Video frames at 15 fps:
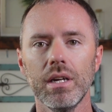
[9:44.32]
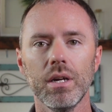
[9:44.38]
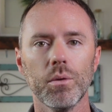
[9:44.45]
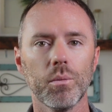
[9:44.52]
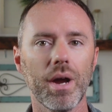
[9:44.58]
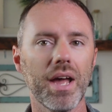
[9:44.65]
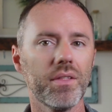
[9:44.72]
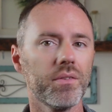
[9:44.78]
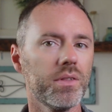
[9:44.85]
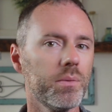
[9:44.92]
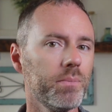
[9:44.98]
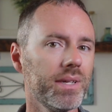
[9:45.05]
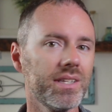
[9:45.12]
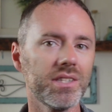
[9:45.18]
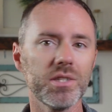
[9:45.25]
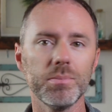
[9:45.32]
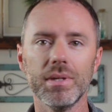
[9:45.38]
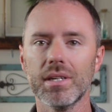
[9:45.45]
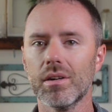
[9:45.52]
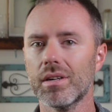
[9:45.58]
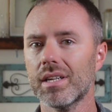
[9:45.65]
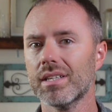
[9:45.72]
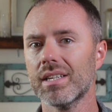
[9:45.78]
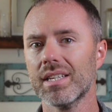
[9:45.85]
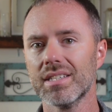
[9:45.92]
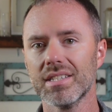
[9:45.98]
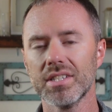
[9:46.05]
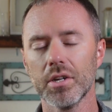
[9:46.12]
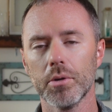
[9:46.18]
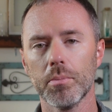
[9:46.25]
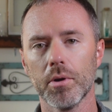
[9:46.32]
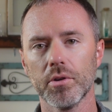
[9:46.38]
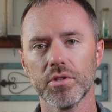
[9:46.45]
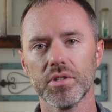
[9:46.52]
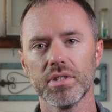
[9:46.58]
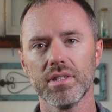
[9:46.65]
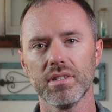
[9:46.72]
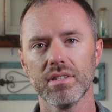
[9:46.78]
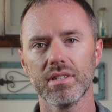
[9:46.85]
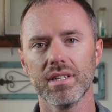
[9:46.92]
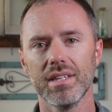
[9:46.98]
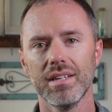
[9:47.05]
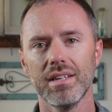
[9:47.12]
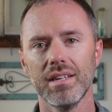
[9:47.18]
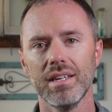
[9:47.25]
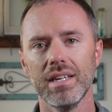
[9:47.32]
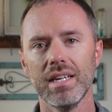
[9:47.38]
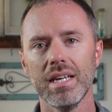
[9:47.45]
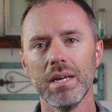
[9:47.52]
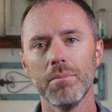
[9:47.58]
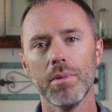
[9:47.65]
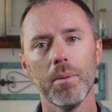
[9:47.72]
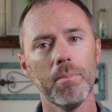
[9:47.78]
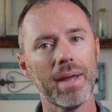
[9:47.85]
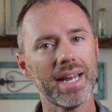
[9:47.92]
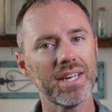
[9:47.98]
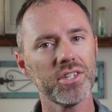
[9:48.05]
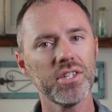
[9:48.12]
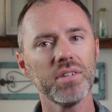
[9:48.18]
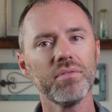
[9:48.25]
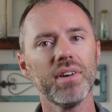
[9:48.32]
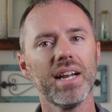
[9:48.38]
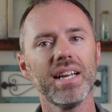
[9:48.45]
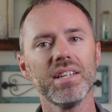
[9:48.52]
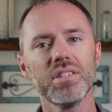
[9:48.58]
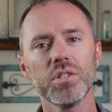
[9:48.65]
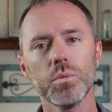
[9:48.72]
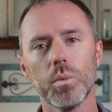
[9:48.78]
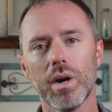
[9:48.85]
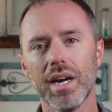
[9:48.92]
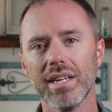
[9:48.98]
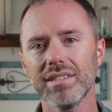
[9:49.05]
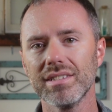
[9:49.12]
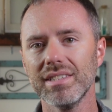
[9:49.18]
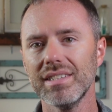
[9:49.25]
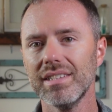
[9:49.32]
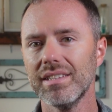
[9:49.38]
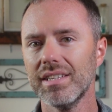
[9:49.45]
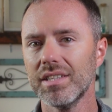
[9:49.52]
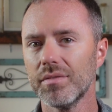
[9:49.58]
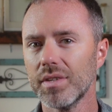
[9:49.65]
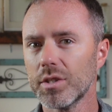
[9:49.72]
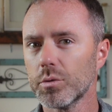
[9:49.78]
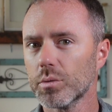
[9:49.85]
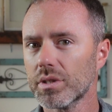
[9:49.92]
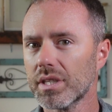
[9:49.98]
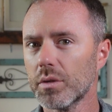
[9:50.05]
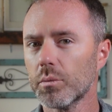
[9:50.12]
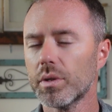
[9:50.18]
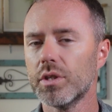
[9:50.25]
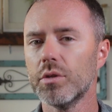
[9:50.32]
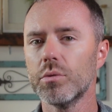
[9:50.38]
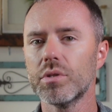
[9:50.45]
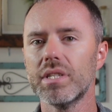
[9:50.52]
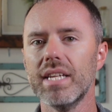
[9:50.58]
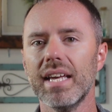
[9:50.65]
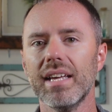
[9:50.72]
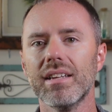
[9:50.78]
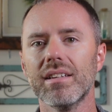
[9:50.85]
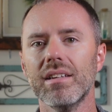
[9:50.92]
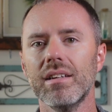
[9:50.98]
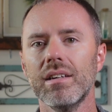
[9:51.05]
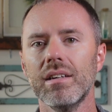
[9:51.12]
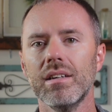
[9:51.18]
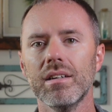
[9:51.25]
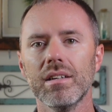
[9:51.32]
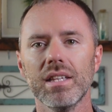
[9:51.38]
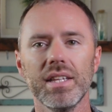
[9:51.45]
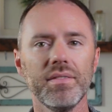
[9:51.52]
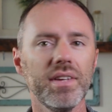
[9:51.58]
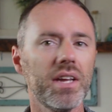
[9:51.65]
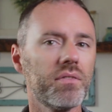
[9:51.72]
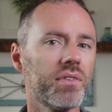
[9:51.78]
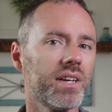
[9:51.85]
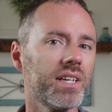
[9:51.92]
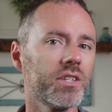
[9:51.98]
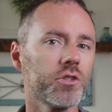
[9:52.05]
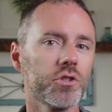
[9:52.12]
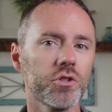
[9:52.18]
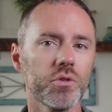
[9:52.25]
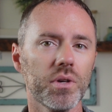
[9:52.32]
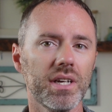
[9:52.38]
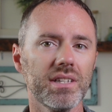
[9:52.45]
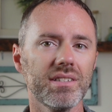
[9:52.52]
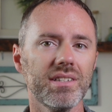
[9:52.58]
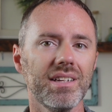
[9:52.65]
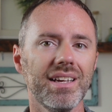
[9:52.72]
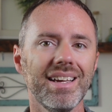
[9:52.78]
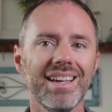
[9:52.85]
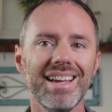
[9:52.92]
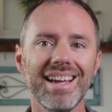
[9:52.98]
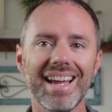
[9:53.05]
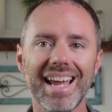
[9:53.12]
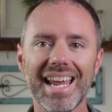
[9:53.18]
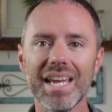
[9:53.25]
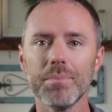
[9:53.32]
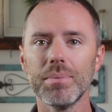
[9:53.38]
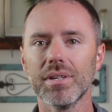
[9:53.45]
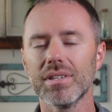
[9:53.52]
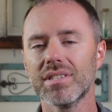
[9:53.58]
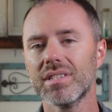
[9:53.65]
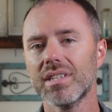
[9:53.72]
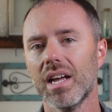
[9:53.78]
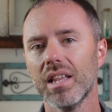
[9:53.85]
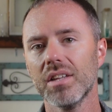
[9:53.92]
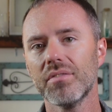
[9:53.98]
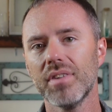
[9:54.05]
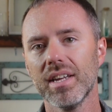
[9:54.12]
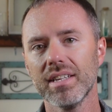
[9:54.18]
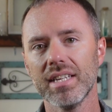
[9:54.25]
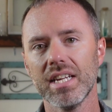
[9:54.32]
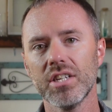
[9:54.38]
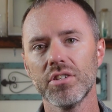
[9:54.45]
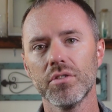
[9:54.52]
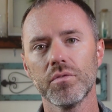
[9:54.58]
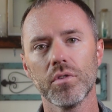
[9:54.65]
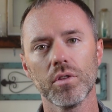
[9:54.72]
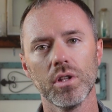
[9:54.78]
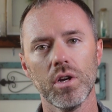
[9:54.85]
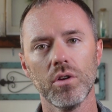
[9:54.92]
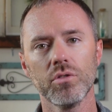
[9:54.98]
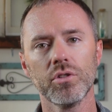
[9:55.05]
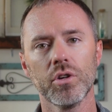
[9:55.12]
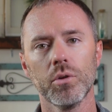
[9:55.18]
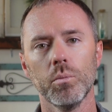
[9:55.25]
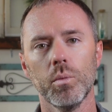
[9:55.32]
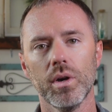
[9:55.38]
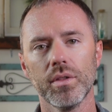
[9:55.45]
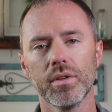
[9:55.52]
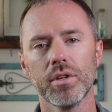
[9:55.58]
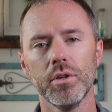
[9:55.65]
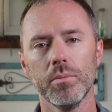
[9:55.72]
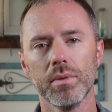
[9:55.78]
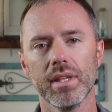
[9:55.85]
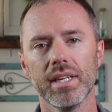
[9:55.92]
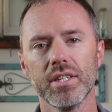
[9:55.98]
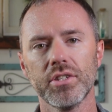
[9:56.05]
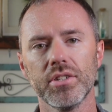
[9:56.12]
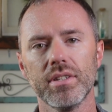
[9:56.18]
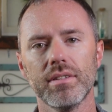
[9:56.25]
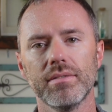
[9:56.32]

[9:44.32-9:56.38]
rather than being spent on unnecessary purchases. By managing finances wisely, individuals can reduce debt, alleviate financial stress, and build a solid foundation for long-term wealth accumulation.